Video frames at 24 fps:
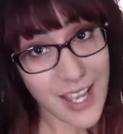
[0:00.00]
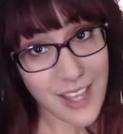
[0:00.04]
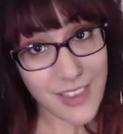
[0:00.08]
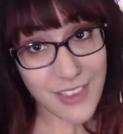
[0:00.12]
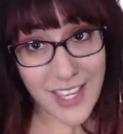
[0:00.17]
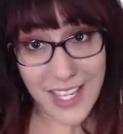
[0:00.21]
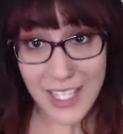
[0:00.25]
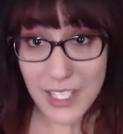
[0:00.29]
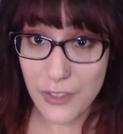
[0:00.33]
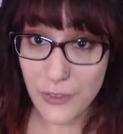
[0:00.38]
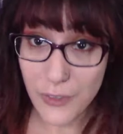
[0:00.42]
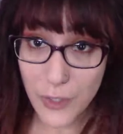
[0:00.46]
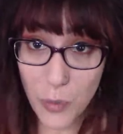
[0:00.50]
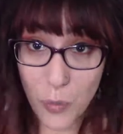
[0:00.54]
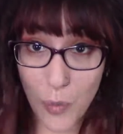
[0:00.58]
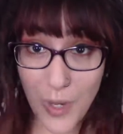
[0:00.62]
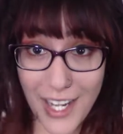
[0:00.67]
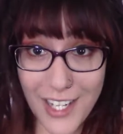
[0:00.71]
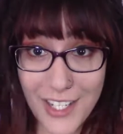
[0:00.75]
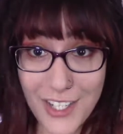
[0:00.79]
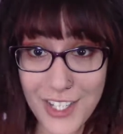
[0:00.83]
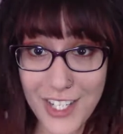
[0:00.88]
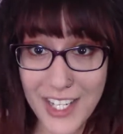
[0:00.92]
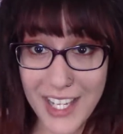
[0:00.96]
Thanks for
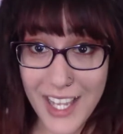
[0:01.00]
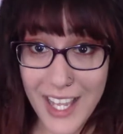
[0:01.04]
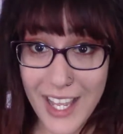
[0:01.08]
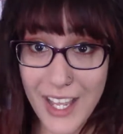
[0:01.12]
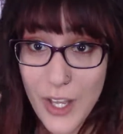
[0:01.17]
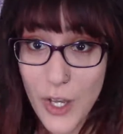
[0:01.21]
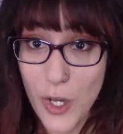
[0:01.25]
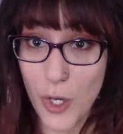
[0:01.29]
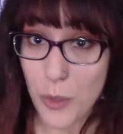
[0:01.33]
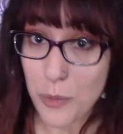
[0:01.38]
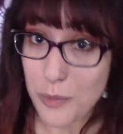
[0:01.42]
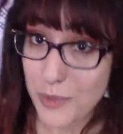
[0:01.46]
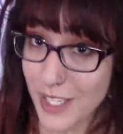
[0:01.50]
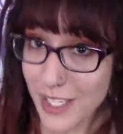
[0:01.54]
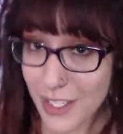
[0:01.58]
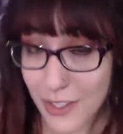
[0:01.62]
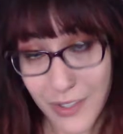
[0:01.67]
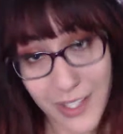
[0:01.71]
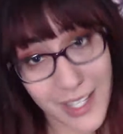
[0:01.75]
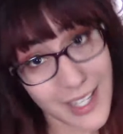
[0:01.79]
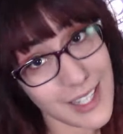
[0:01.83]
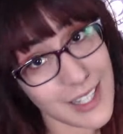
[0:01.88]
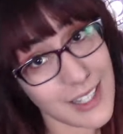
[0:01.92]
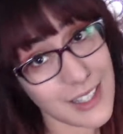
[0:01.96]
watching. I hope that you
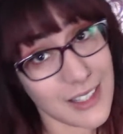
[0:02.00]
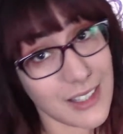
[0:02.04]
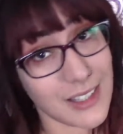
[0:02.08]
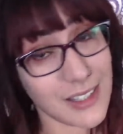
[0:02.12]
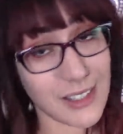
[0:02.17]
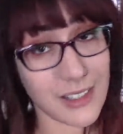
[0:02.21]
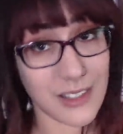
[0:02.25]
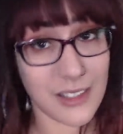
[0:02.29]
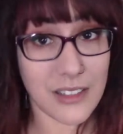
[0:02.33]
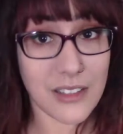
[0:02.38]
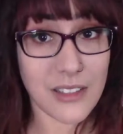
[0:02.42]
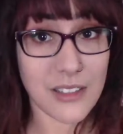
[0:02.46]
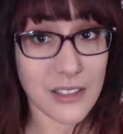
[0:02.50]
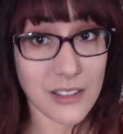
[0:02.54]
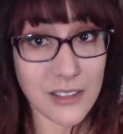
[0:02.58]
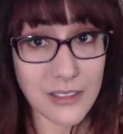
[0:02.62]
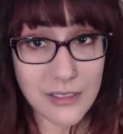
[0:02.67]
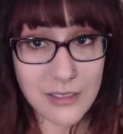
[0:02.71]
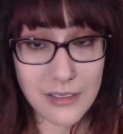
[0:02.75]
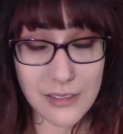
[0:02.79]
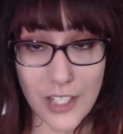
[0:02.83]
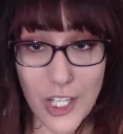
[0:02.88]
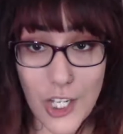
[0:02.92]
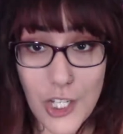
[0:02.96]
guys
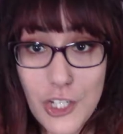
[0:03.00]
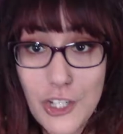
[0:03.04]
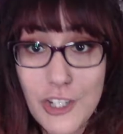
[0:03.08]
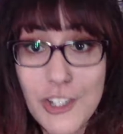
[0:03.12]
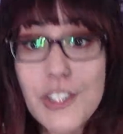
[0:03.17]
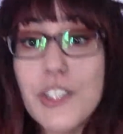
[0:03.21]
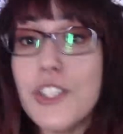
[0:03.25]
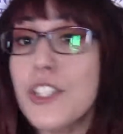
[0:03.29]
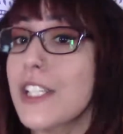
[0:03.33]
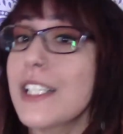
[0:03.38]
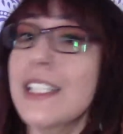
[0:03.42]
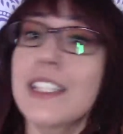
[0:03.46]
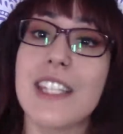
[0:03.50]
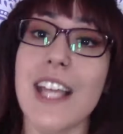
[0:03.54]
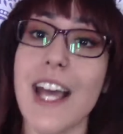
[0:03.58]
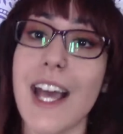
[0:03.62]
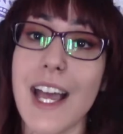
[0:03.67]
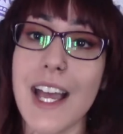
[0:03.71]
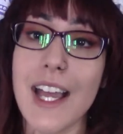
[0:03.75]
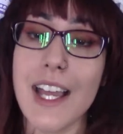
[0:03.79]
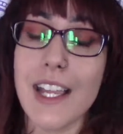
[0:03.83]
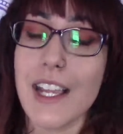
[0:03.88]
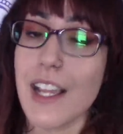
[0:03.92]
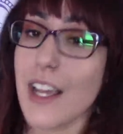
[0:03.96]
understood
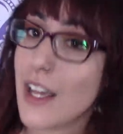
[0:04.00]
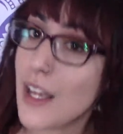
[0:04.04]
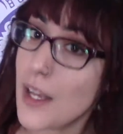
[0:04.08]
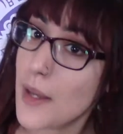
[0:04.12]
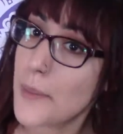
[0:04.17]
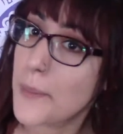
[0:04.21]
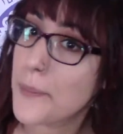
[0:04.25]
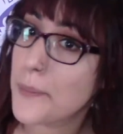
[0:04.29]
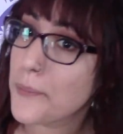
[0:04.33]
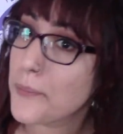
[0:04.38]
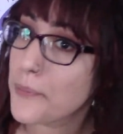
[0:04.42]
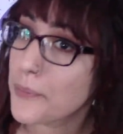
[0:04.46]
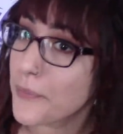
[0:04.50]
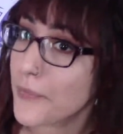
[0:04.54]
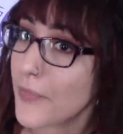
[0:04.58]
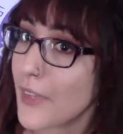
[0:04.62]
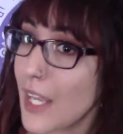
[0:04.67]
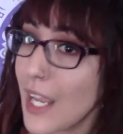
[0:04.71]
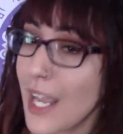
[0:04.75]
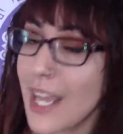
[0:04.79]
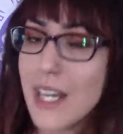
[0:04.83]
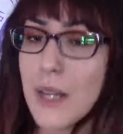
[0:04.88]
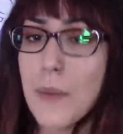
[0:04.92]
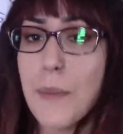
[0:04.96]
that.
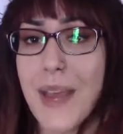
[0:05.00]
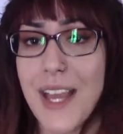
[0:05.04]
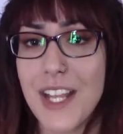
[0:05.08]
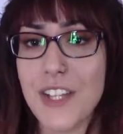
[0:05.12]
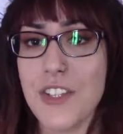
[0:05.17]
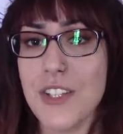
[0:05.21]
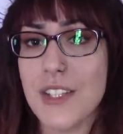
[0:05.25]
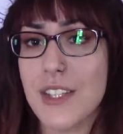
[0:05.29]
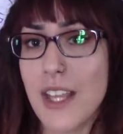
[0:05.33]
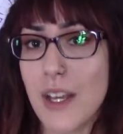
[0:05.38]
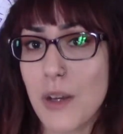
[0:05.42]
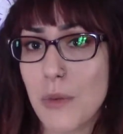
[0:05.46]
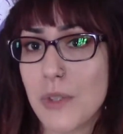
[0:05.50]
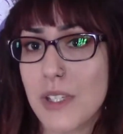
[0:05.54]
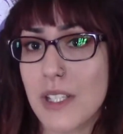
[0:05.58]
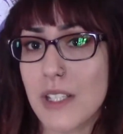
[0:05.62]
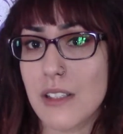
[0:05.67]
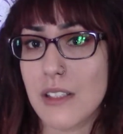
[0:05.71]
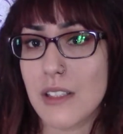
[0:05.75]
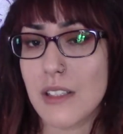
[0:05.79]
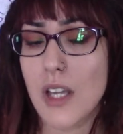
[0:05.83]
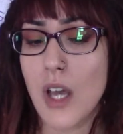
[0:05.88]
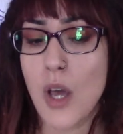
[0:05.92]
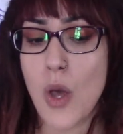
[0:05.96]
I'd imagine that
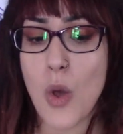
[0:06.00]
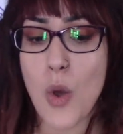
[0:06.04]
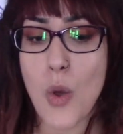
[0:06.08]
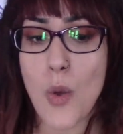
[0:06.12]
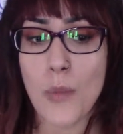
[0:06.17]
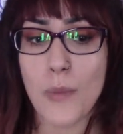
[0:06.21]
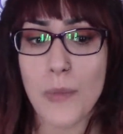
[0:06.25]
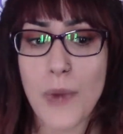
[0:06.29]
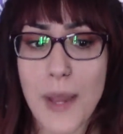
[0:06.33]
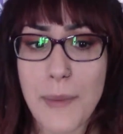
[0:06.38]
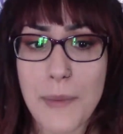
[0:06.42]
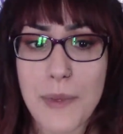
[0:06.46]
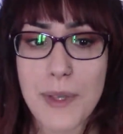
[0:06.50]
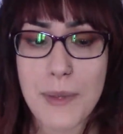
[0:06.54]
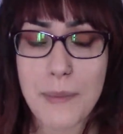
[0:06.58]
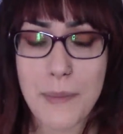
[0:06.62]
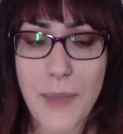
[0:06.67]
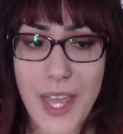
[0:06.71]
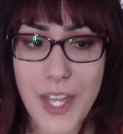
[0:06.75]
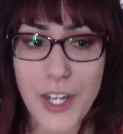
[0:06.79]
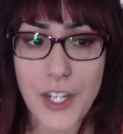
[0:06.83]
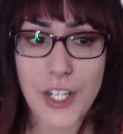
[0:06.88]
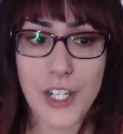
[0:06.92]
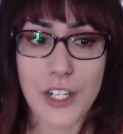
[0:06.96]
was probably
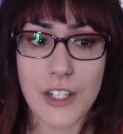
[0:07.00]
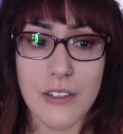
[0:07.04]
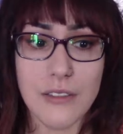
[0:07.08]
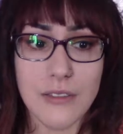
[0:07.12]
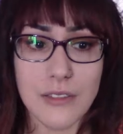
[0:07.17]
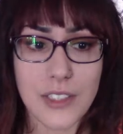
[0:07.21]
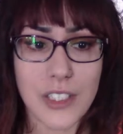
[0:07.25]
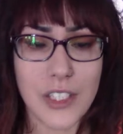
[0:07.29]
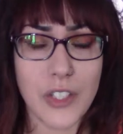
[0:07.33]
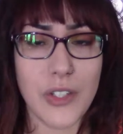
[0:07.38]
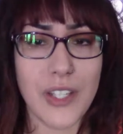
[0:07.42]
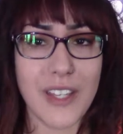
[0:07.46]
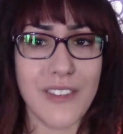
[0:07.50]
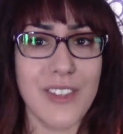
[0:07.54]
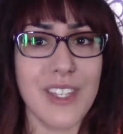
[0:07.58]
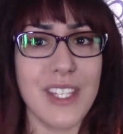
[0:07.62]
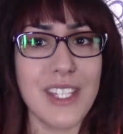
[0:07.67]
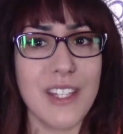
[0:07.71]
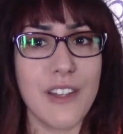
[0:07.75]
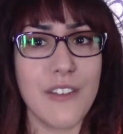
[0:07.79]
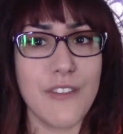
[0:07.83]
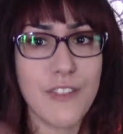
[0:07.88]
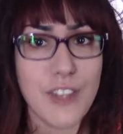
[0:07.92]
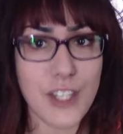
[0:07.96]
better, you know,
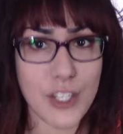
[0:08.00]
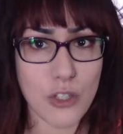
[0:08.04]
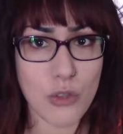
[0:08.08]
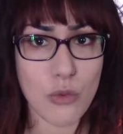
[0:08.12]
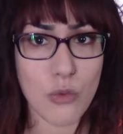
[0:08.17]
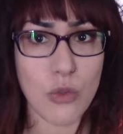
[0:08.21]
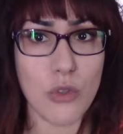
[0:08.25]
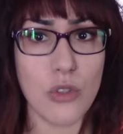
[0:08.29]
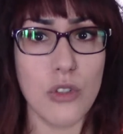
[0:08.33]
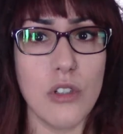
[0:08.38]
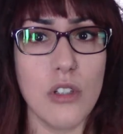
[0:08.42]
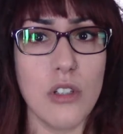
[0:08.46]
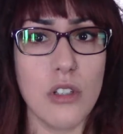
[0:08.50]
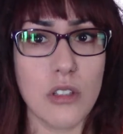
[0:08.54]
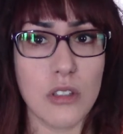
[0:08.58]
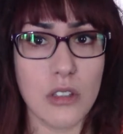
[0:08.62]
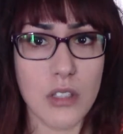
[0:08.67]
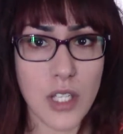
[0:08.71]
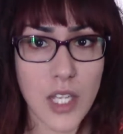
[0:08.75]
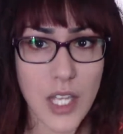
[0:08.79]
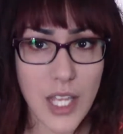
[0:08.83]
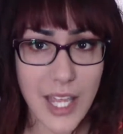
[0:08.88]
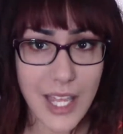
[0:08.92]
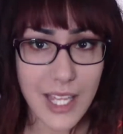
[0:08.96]
giving the visual
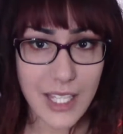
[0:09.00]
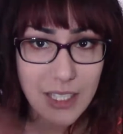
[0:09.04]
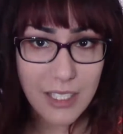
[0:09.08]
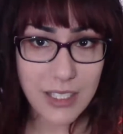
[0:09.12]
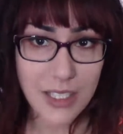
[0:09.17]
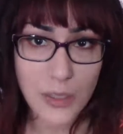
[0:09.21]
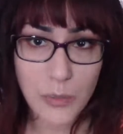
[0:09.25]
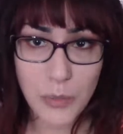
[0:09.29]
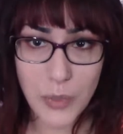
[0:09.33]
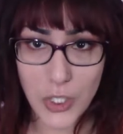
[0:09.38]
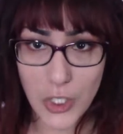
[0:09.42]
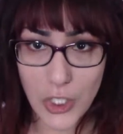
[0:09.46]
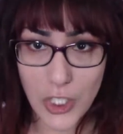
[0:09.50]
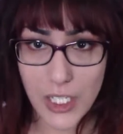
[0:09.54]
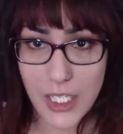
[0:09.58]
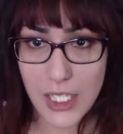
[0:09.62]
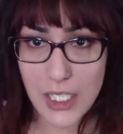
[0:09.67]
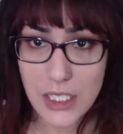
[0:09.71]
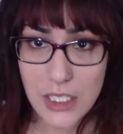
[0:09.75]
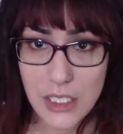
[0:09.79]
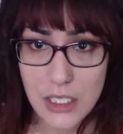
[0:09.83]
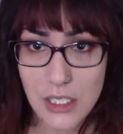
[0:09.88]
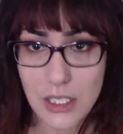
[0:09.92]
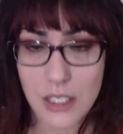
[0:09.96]

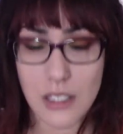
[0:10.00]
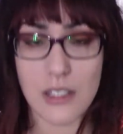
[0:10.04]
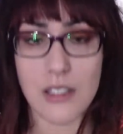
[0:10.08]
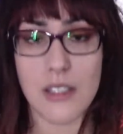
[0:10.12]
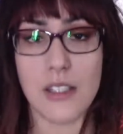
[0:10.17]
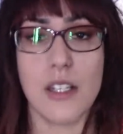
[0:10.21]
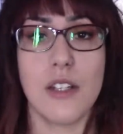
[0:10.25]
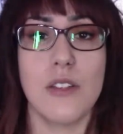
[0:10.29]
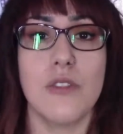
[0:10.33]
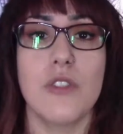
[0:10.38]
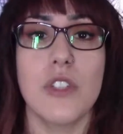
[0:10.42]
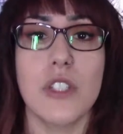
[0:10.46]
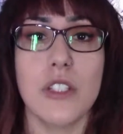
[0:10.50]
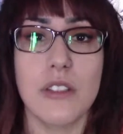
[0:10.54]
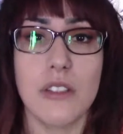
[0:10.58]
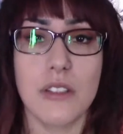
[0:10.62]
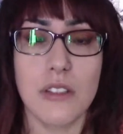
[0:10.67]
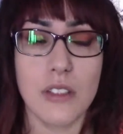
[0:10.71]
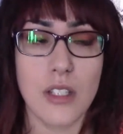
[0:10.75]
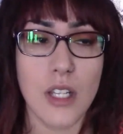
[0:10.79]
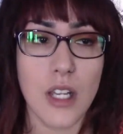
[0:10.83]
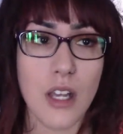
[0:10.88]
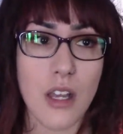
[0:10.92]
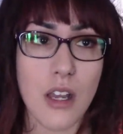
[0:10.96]
experience instead of
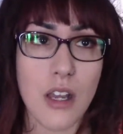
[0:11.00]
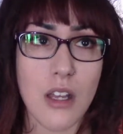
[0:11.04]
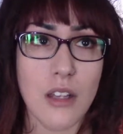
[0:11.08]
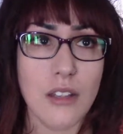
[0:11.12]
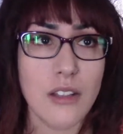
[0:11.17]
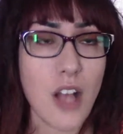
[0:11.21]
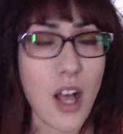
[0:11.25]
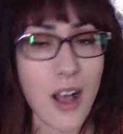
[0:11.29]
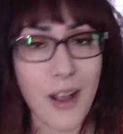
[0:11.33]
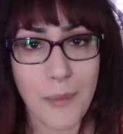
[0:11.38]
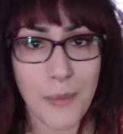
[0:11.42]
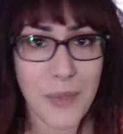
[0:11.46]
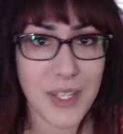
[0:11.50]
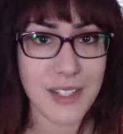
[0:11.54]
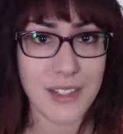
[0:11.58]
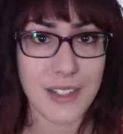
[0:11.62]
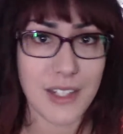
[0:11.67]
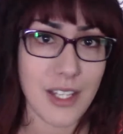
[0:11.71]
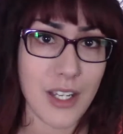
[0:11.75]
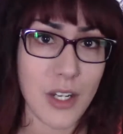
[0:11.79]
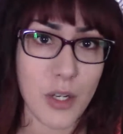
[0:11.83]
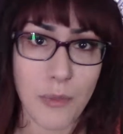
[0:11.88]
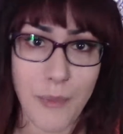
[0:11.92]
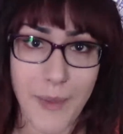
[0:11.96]
just
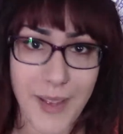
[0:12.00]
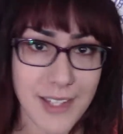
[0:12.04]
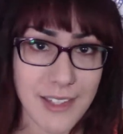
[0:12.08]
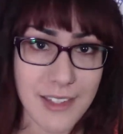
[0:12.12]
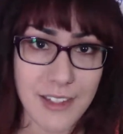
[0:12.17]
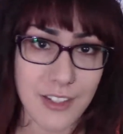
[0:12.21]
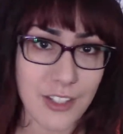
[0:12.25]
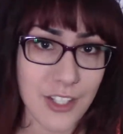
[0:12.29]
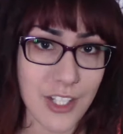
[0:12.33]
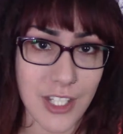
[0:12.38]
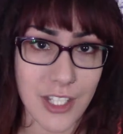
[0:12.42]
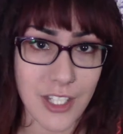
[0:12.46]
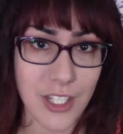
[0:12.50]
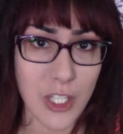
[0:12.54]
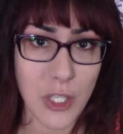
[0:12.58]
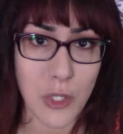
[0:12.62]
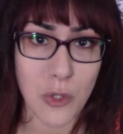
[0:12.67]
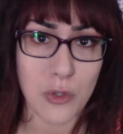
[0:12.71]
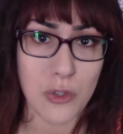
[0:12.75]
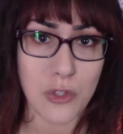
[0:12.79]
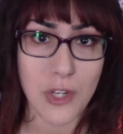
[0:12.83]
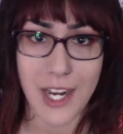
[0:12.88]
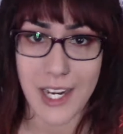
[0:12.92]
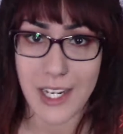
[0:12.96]
commenting or messaging
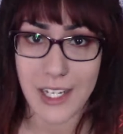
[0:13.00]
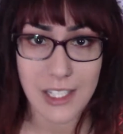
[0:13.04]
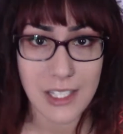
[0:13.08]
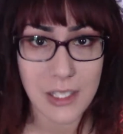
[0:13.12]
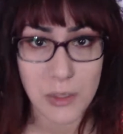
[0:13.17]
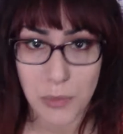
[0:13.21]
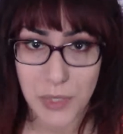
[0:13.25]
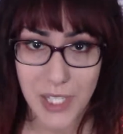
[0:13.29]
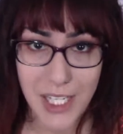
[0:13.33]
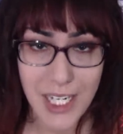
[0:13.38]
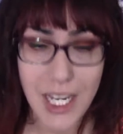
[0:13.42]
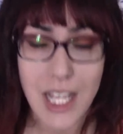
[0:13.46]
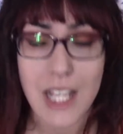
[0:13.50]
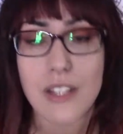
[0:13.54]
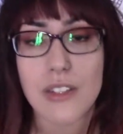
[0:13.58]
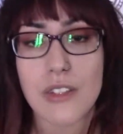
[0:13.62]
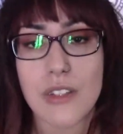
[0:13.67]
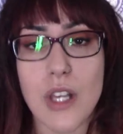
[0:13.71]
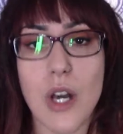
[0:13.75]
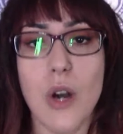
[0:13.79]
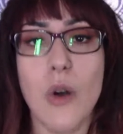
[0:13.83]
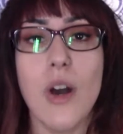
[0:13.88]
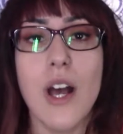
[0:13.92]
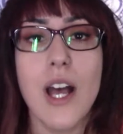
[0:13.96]
you, trying to explain it.
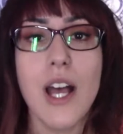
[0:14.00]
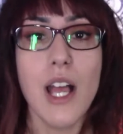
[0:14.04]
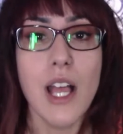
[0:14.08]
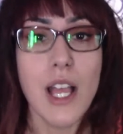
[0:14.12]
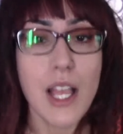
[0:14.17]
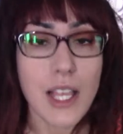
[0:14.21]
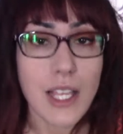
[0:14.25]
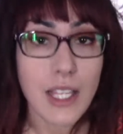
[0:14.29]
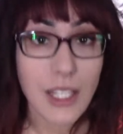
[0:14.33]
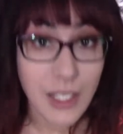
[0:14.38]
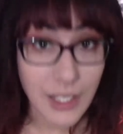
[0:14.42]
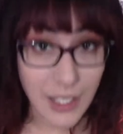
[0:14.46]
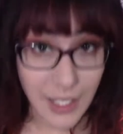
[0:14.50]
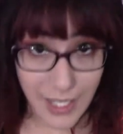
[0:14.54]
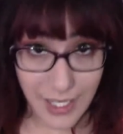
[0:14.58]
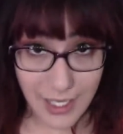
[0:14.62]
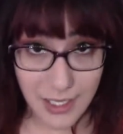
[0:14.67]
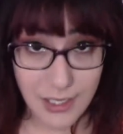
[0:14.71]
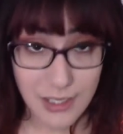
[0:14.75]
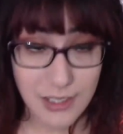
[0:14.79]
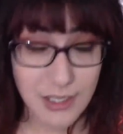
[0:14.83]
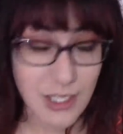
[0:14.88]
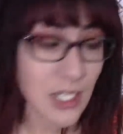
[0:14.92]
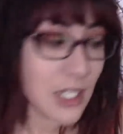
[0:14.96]
So,
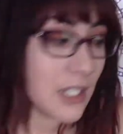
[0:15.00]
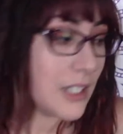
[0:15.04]
yes.